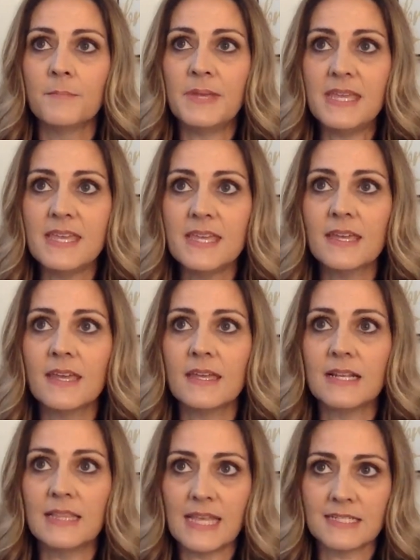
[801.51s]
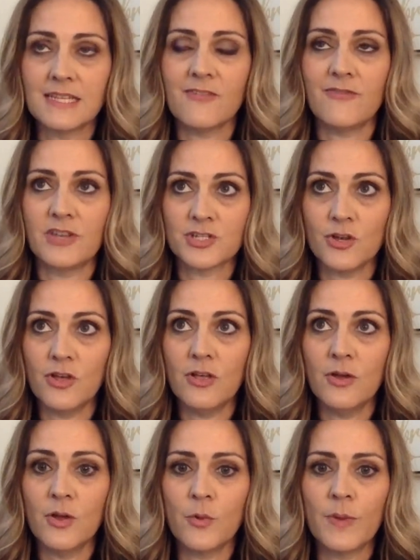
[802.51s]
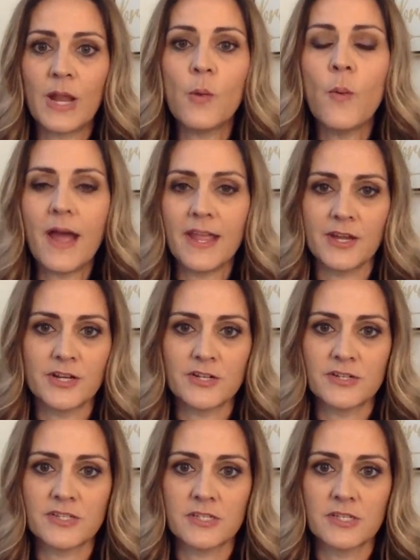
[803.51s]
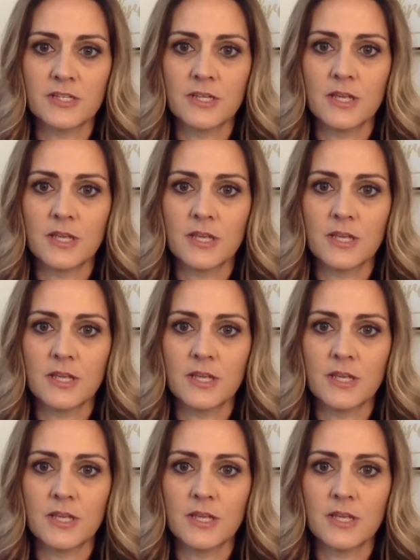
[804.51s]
being an elected official requires